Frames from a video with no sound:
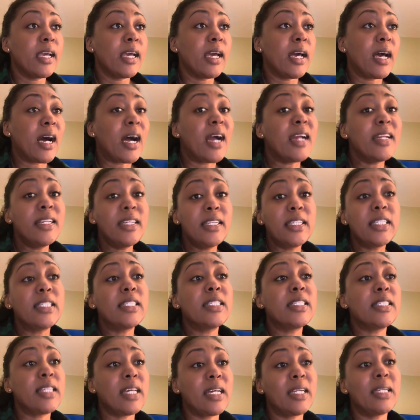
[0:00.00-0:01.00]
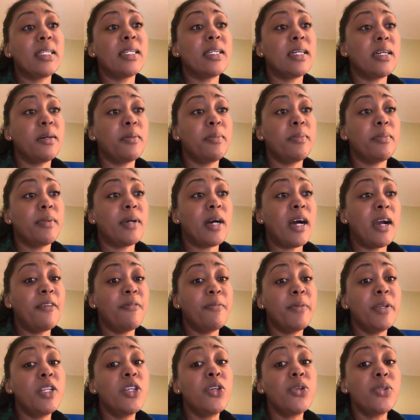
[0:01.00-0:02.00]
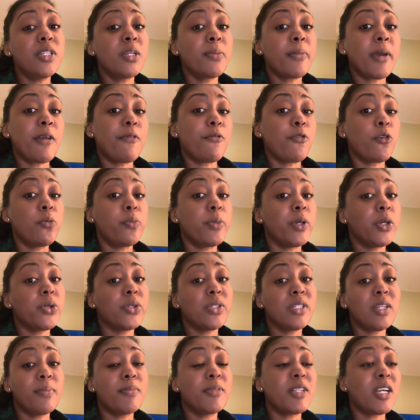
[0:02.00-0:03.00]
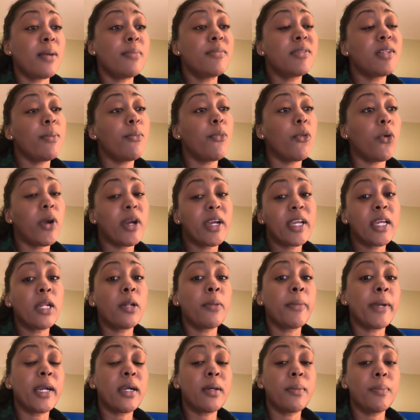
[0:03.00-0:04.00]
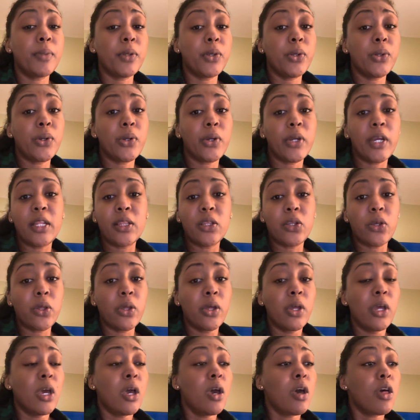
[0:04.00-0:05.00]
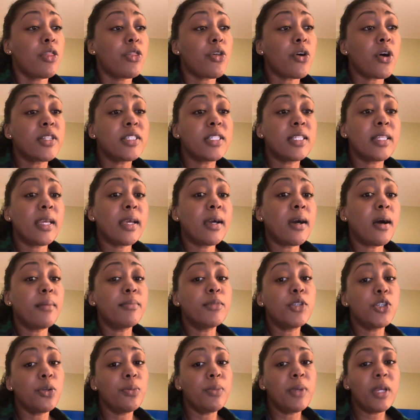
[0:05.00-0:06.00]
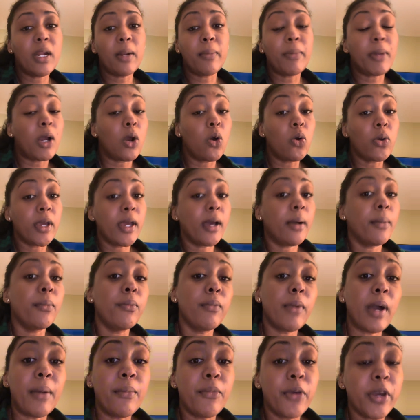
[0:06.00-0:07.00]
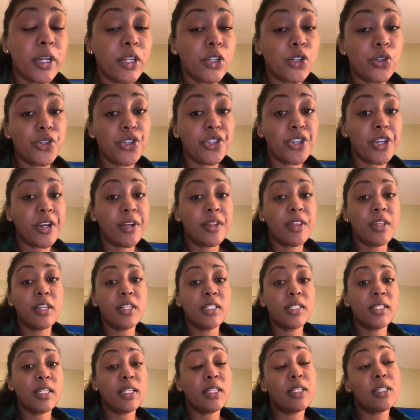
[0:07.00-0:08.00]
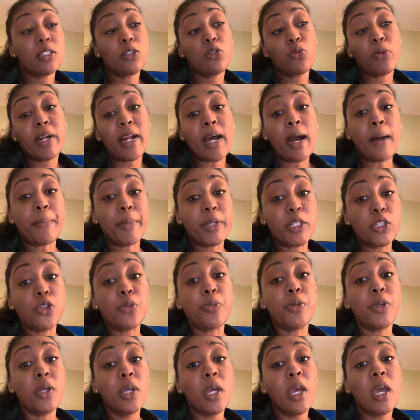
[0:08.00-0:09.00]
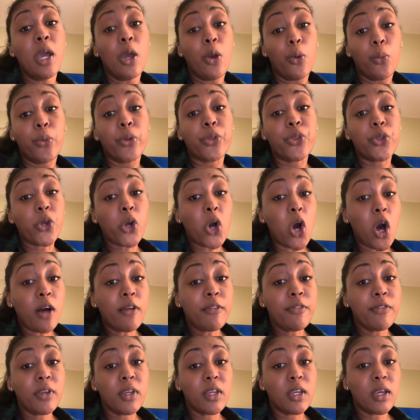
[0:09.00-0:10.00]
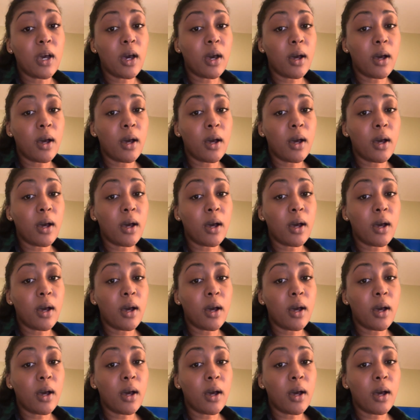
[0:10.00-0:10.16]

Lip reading: I need to set it up. I've been using my phone because sometimes I'm working on my computer and the thoughts, they come to me and I'm like, okay, I'm ready to share this. And this is what happened to me with the coffee